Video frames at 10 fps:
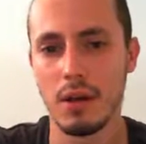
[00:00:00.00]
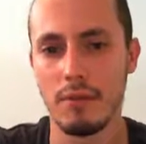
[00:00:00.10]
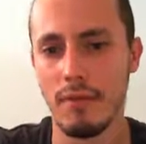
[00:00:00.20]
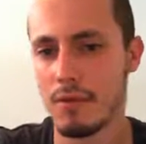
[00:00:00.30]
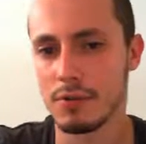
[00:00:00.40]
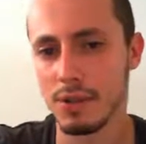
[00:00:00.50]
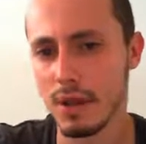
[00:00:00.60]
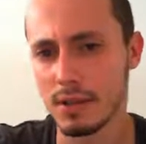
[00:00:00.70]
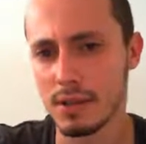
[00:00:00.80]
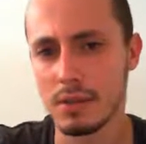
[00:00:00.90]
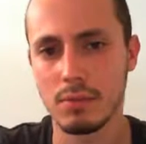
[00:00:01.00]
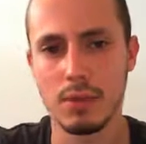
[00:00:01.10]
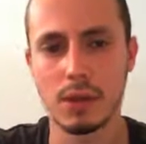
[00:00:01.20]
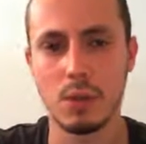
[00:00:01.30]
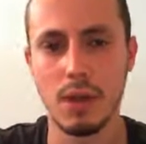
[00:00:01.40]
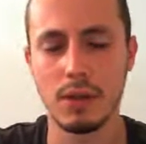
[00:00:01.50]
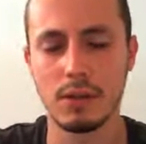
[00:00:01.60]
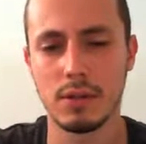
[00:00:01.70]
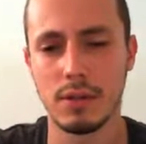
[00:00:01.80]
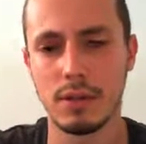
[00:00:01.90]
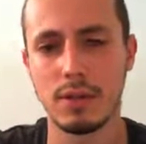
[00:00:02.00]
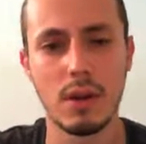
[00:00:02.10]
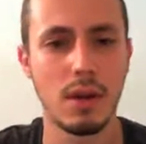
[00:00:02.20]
further checks with queen, so